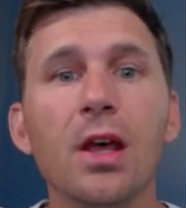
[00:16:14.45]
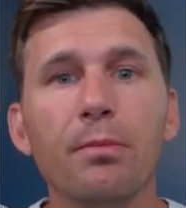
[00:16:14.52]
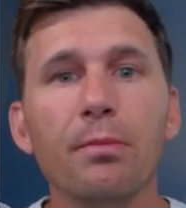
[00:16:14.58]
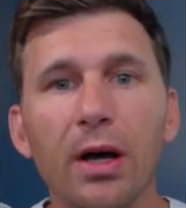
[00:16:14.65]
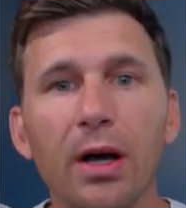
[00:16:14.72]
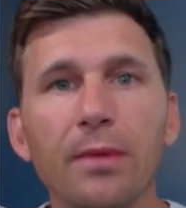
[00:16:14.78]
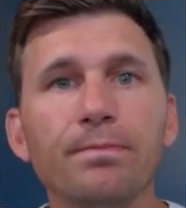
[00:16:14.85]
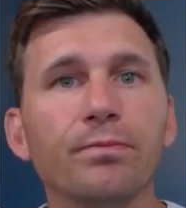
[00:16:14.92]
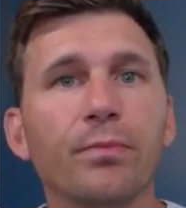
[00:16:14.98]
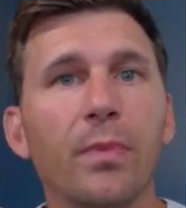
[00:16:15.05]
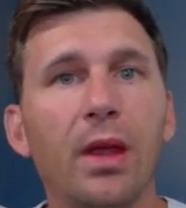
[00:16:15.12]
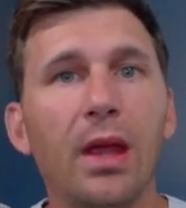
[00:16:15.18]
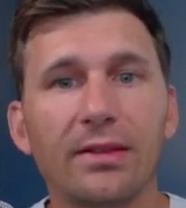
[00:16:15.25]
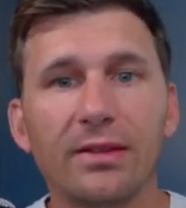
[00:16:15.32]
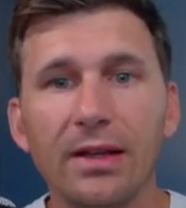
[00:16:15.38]
But
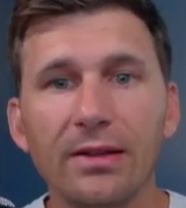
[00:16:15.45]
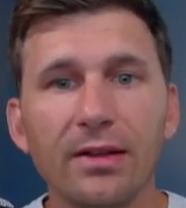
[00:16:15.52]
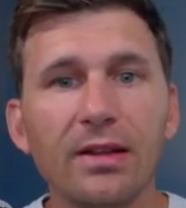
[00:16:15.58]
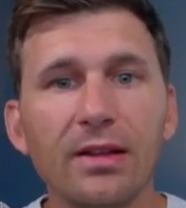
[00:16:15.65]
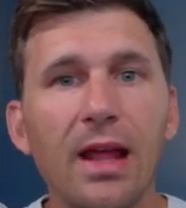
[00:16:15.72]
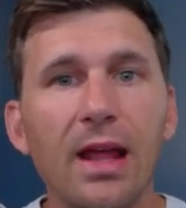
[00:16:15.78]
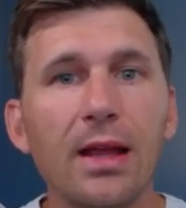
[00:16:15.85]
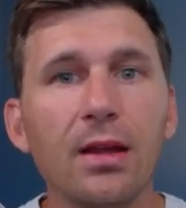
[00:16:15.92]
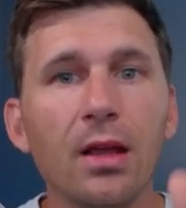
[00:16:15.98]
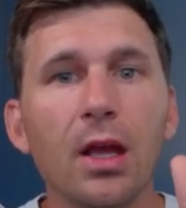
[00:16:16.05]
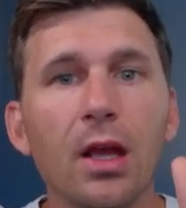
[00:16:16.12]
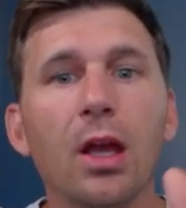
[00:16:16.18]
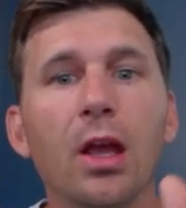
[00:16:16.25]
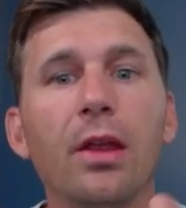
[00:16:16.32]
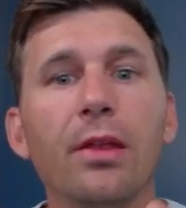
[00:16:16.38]
at the end of the day,
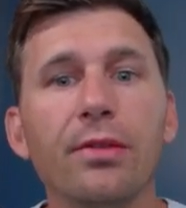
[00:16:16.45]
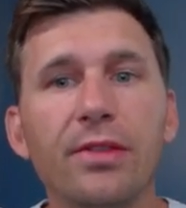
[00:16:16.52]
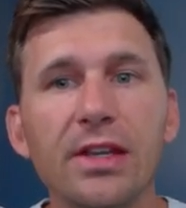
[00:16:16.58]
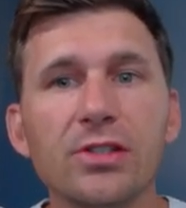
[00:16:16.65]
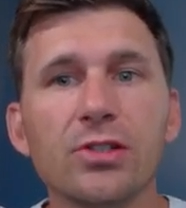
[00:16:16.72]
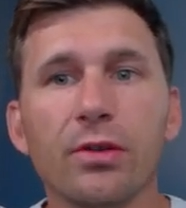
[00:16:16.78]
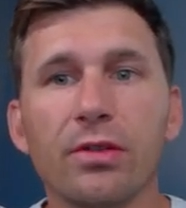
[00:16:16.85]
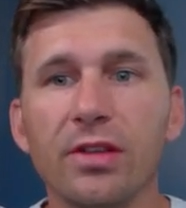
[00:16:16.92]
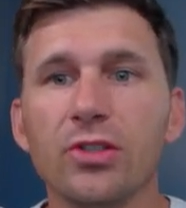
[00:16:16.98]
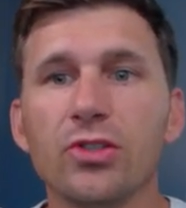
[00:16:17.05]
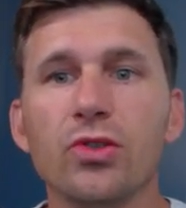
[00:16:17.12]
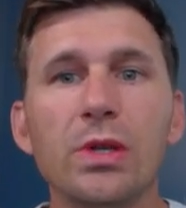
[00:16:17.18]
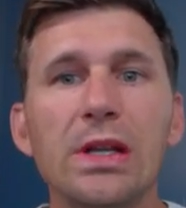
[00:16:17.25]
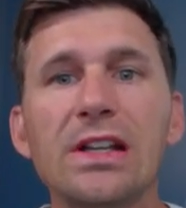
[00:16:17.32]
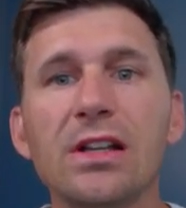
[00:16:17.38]
these are things
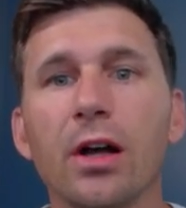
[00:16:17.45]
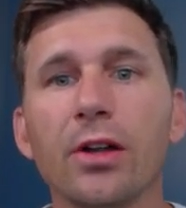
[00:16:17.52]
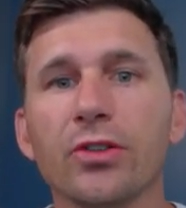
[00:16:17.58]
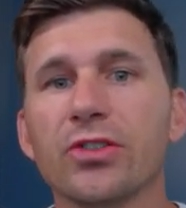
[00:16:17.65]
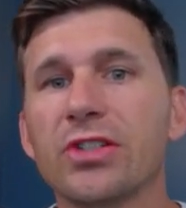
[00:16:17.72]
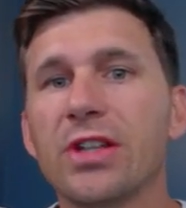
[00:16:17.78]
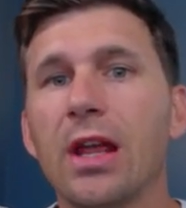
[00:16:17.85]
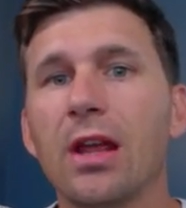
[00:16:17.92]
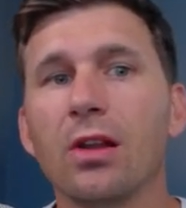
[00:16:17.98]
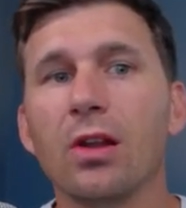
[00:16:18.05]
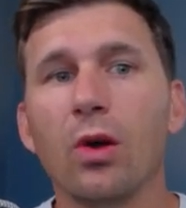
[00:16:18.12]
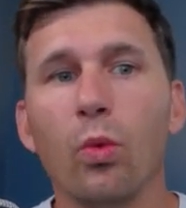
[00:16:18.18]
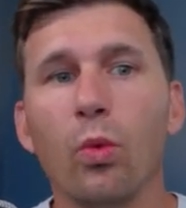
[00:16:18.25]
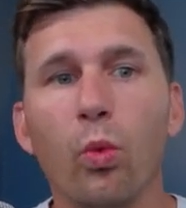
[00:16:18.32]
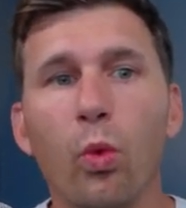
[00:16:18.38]
you need to understand
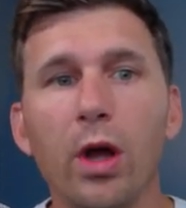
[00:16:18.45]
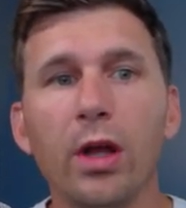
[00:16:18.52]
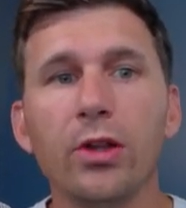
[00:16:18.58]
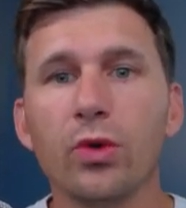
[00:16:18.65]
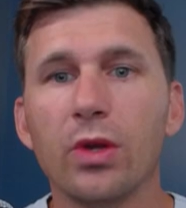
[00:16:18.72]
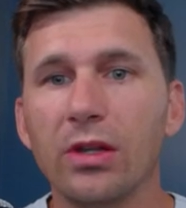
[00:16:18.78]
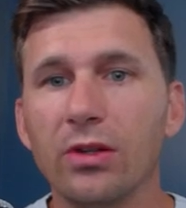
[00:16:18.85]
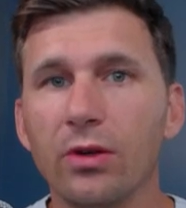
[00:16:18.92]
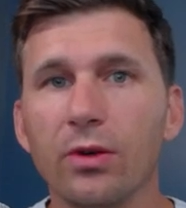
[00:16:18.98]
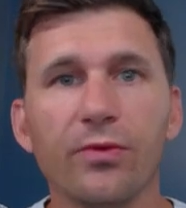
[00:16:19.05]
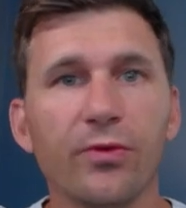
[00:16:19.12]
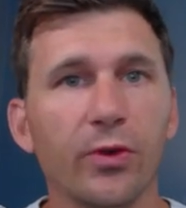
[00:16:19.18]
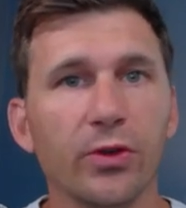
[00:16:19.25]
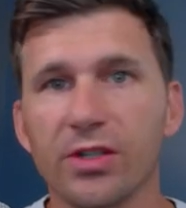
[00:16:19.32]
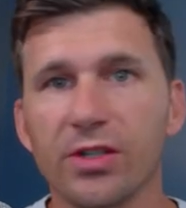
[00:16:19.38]
what you can do
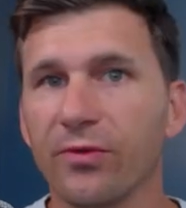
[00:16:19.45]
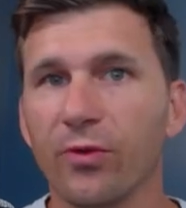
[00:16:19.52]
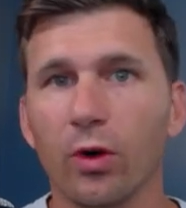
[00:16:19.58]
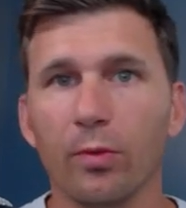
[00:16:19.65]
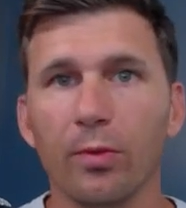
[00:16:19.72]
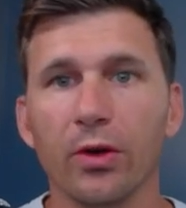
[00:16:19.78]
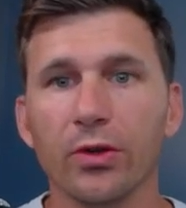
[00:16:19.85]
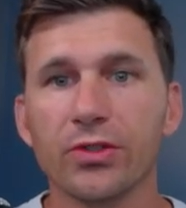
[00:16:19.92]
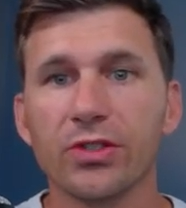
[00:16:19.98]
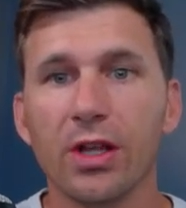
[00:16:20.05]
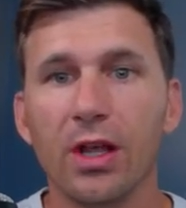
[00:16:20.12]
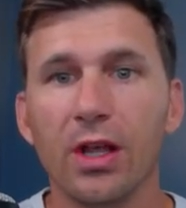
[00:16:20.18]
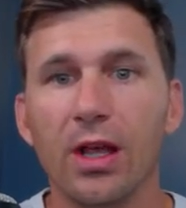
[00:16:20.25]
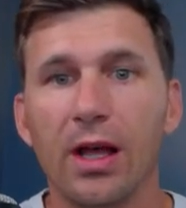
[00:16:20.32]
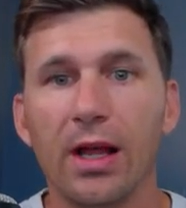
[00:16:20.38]
first and foremost.
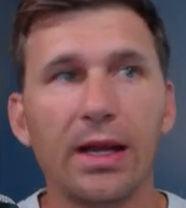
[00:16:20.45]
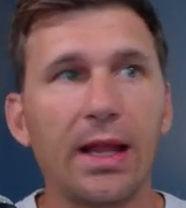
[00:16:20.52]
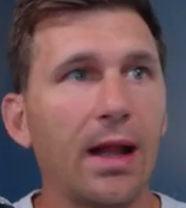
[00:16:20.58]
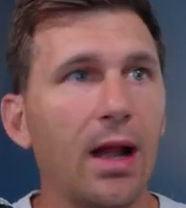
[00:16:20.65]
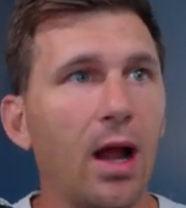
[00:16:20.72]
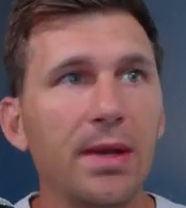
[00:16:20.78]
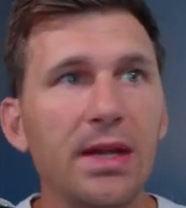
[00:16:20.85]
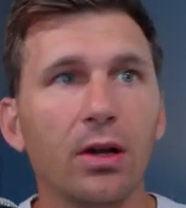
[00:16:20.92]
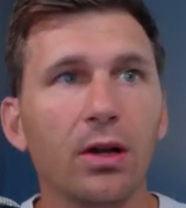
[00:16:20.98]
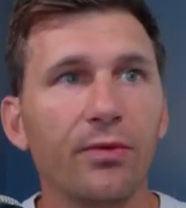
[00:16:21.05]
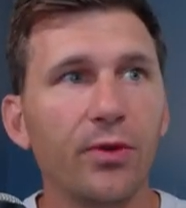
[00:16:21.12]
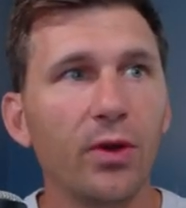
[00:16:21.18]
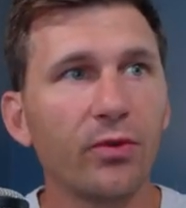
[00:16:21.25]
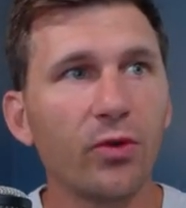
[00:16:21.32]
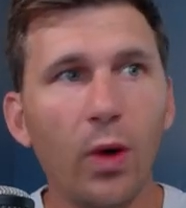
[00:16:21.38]
And again, I'm here. If
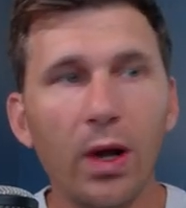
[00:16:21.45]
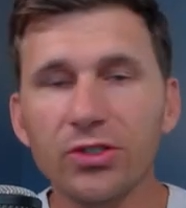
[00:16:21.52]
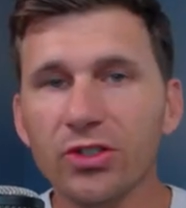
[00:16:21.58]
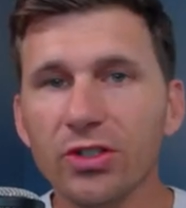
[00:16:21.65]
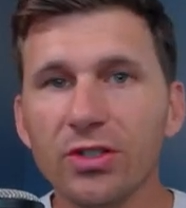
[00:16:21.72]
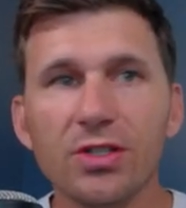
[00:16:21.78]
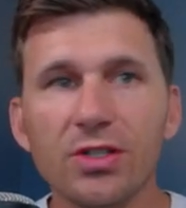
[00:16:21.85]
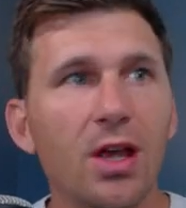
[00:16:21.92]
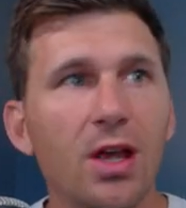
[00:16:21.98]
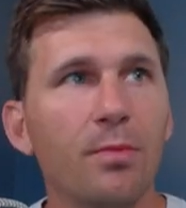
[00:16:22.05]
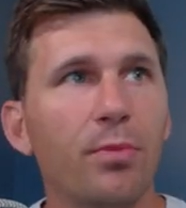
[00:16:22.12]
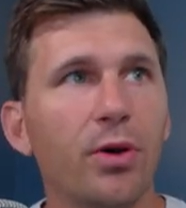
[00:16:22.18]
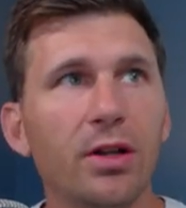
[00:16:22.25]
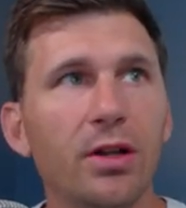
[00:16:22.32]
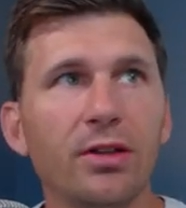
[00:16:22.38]
you have questions,
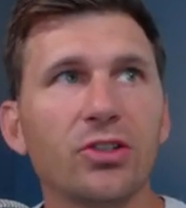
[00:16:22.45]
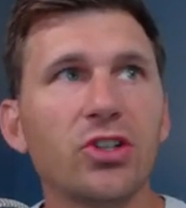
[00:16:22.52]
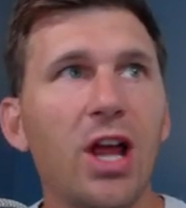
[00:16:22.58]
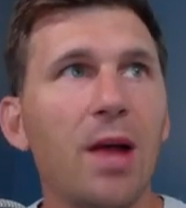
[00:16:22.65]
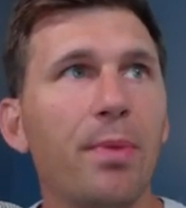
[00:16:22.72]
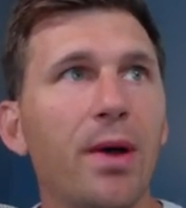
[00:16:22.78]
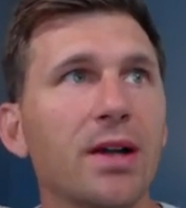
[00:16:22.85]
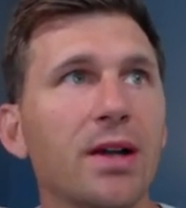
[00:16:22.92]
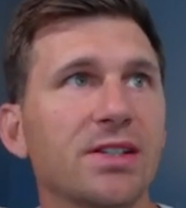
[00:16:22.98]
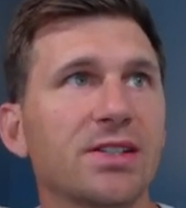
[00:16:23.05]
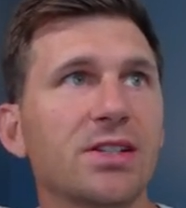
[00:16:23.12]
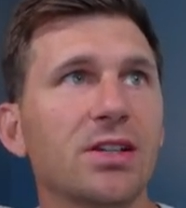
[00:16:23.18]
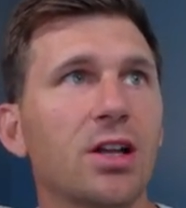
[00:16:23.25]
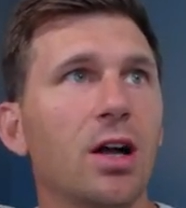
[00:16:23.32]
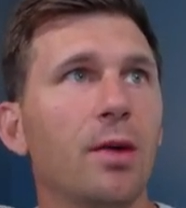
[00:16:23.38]
put it in the chat box. I
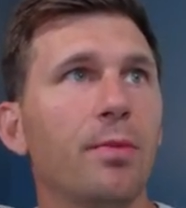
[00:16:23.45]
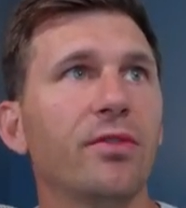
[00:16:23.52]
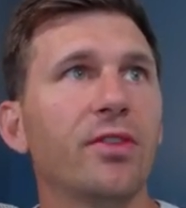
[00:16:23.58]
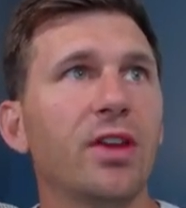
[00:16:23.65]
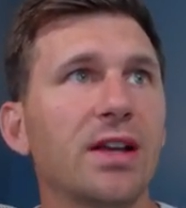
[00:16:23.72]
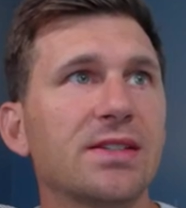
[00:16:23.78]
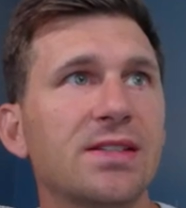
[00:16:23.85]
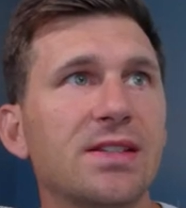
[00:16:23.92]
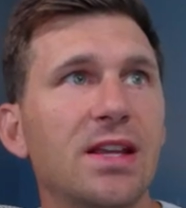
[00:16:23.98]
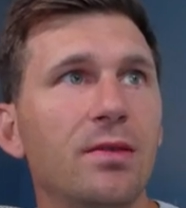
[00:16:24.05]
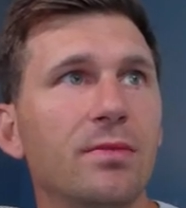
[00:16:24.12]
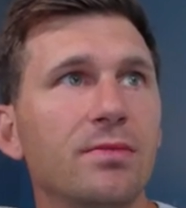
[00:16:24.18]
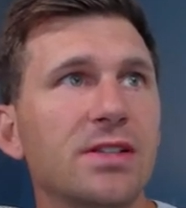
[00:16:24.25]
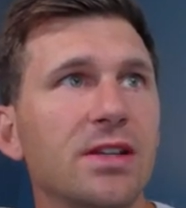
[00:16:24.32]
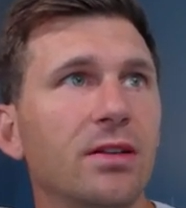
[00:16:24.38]
see a couple of you guys.
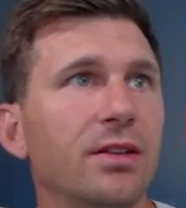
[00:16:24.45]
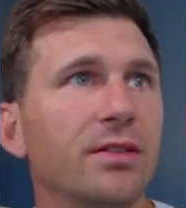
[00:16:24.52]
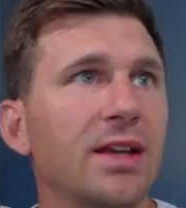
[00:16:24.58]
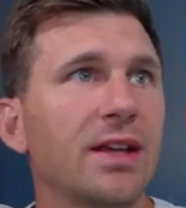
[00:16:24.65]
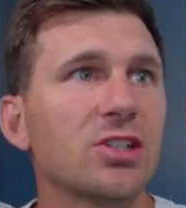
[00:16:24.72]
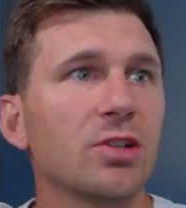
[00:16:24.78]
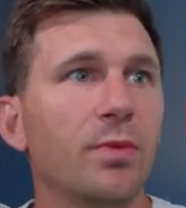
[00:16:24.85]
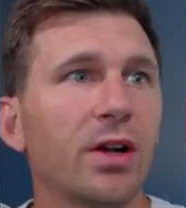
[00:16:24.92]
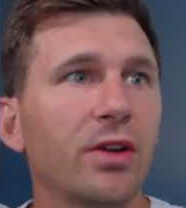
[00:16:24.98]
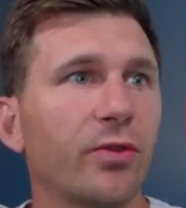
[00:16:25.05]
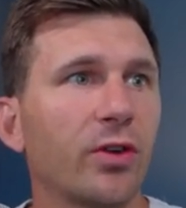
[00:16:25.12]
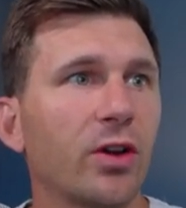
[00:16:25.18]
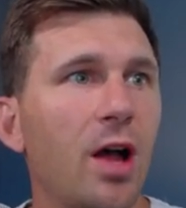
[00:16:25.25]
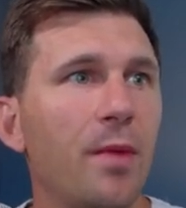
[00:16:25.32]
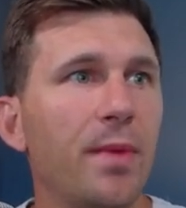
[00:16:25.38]
Tim, Dylan, thanks so much for
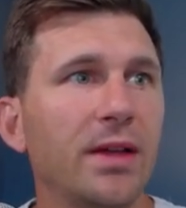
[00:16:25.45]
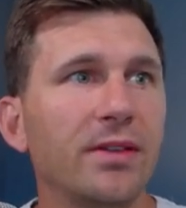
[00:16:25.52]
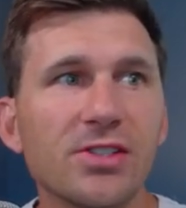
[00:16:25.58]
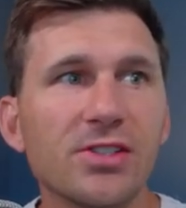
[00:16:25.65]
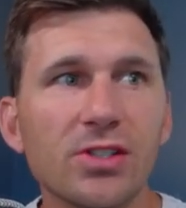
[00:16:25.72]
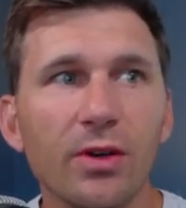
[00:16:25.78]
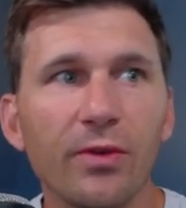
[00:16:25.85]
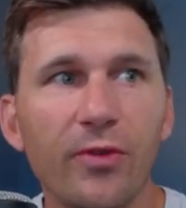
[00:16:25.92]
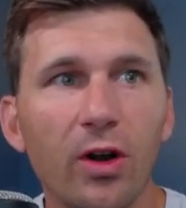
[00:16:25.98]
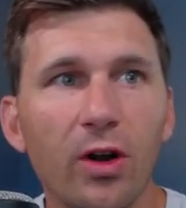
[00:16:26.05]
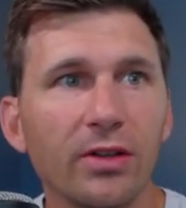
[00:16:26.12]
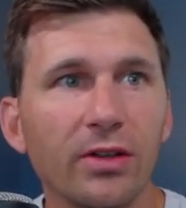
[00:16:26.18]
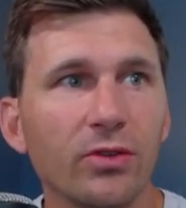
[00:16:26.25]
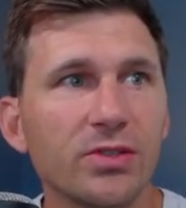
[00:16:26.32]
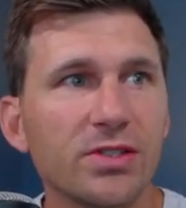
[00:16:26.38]
commenting so far.
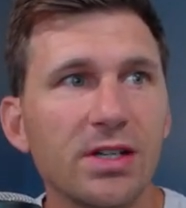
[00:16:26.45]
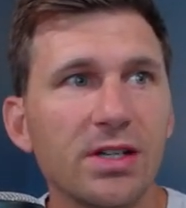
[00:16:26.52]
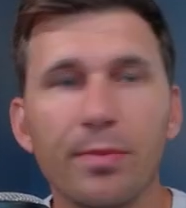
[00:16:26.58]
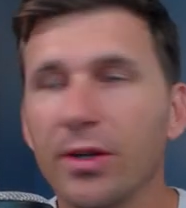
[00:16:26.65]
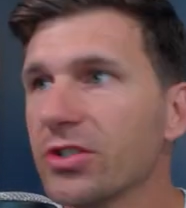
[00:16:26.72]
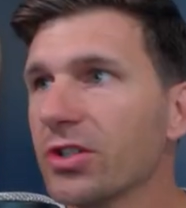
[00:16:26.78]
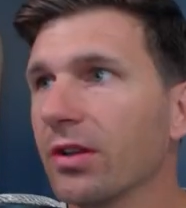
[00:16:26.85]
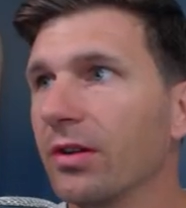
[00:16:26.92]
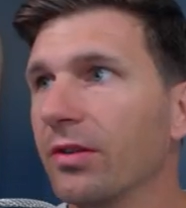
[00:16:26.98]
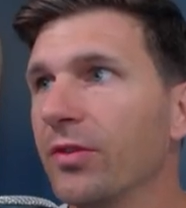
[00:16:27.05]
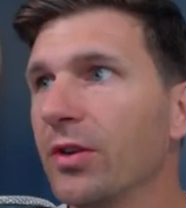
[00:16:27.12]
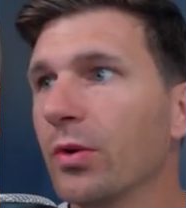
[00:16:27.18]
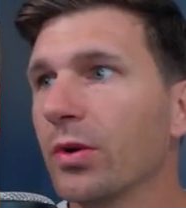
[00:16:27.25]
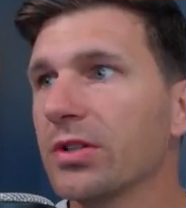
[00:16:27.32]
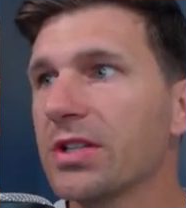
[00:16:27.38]
I do see a bunch of other
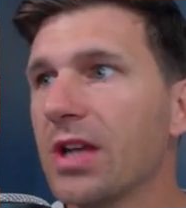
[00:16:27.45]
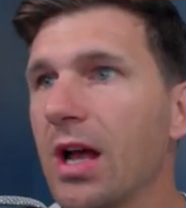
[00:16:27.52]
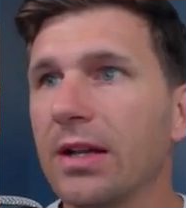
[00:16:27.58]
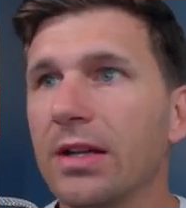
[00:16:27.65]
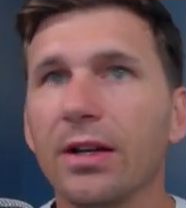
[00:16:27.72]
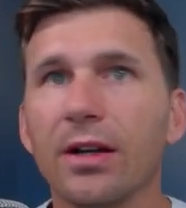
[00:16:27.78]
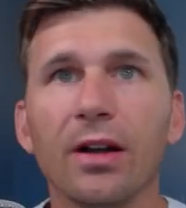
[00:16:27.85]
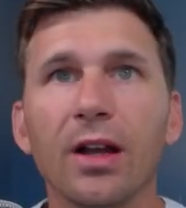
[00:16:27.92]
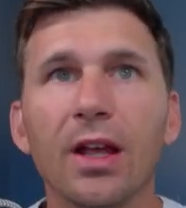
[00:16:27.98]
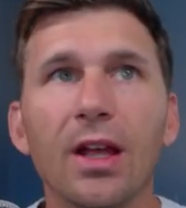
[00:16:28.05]
viewers on here.